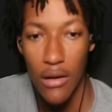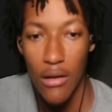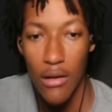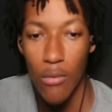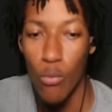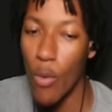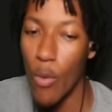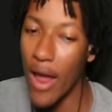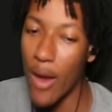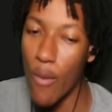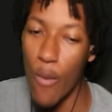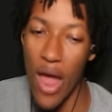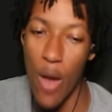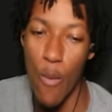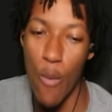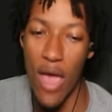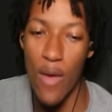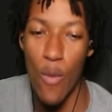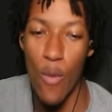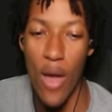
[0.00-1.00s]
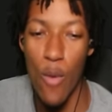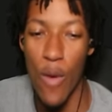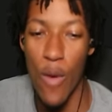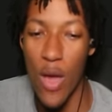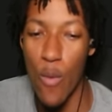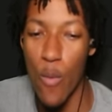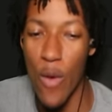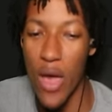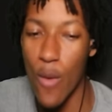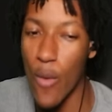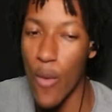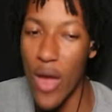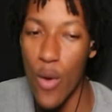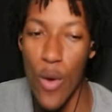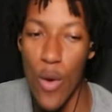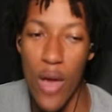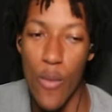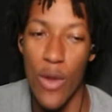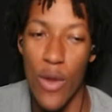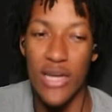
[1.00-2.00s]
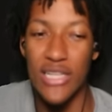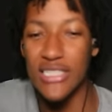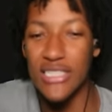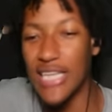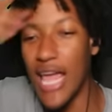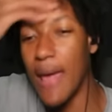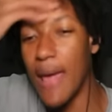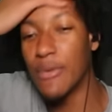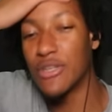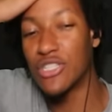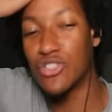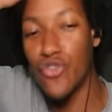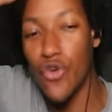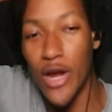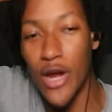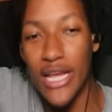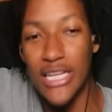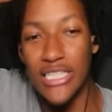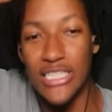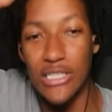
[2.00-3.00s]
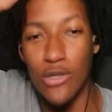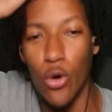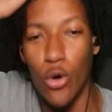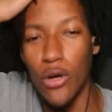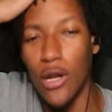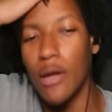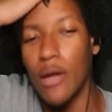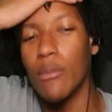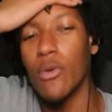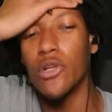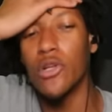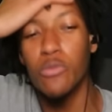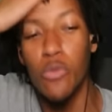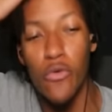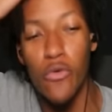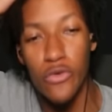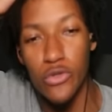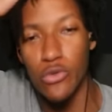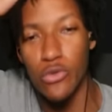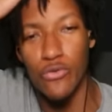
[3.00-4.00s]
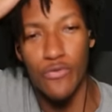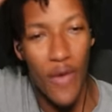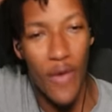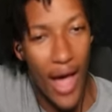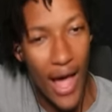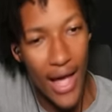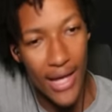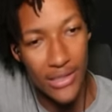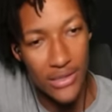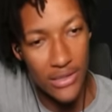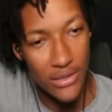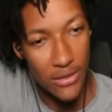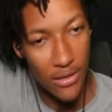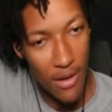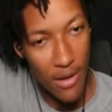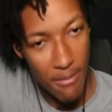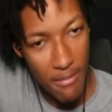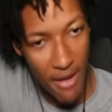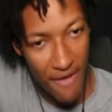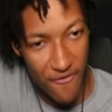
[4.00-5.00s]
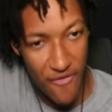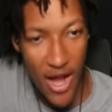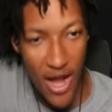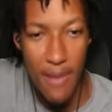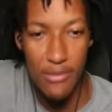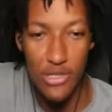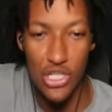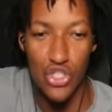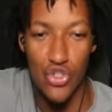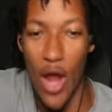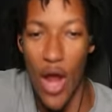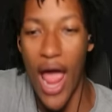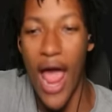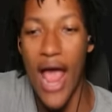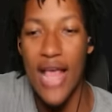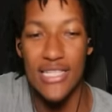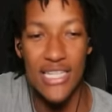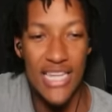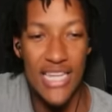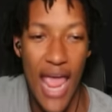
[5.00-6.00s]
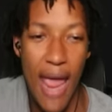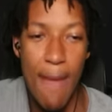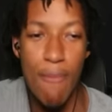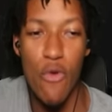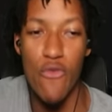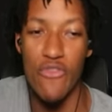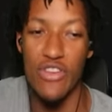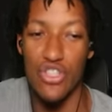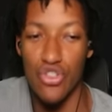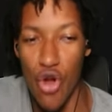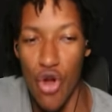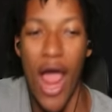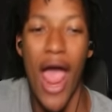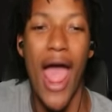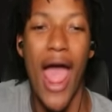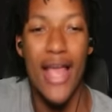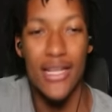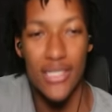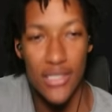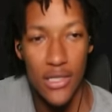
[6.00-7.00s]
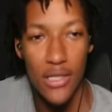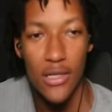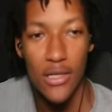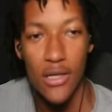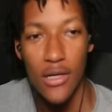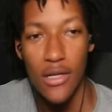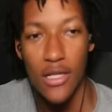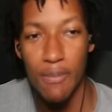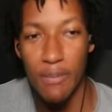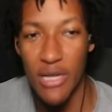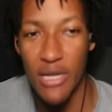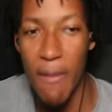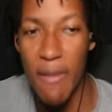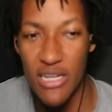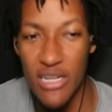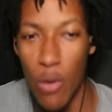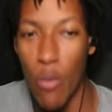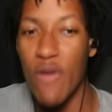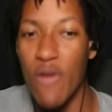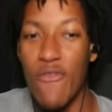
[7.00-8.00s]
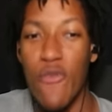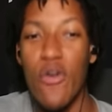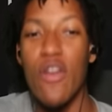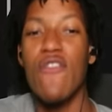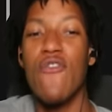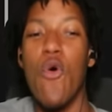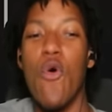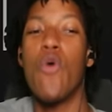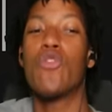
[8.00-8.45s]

Wait, wait, wait, wait, wait, wait, wait, wait, wait. This game is crazy. Hold on, bro. It's moving too fast. My frames just trash. The game moving trash. Put that bitch on one forty-four.